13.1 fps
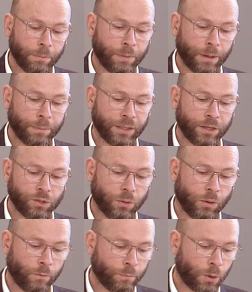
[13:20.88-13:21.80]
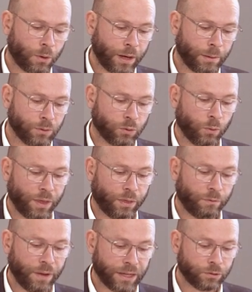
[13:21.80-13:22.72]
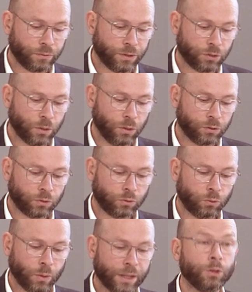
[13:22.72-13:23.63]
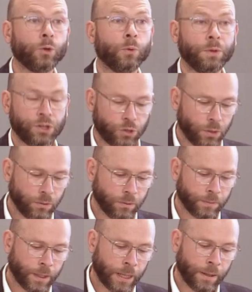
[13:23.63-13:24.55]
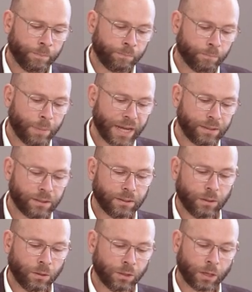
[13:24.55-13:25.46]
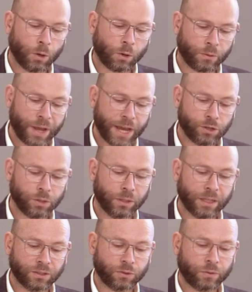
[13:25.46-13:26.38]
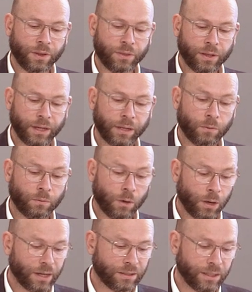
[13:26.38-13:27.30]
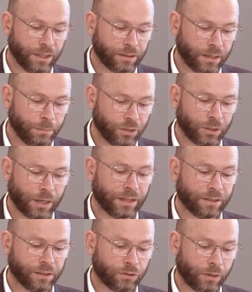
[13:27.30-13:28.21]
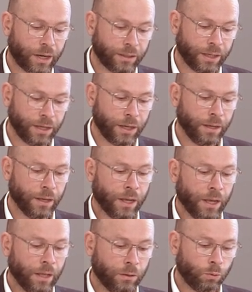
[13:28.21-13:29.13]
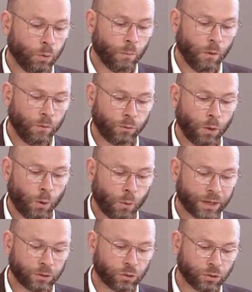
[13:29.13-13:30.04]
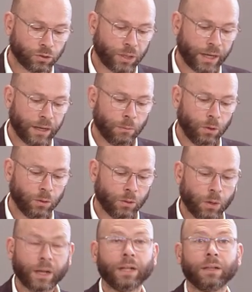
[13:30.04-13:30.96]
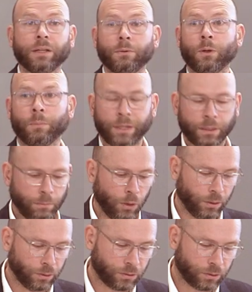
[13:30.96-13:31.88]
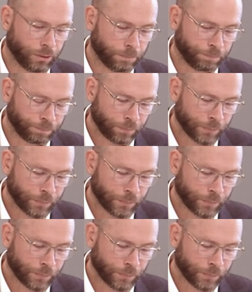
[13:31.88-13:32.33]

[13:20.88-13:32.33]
and implementation of programs with fixed results to a new vision based on the co-creation and strengthening of local systems as a strategy to move towards sustainable local development models.